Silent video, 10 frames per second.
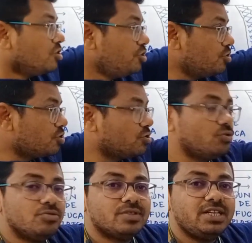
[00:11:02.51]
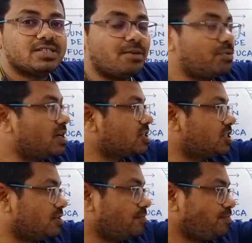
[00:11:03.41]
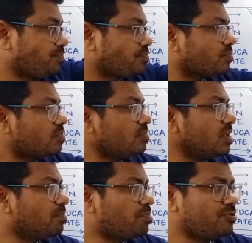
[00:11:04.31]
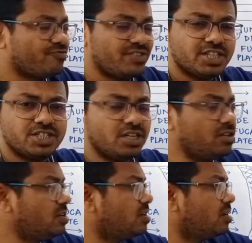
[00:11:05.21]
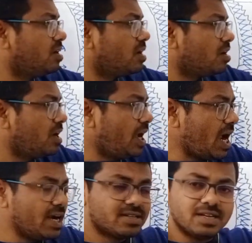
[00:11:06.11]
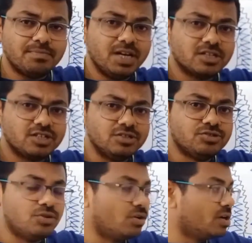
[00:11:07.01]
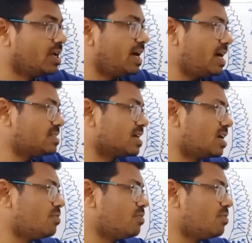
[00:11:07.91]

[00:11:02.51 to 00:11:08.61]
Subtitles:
Due to the subduction, friction at subduction zone has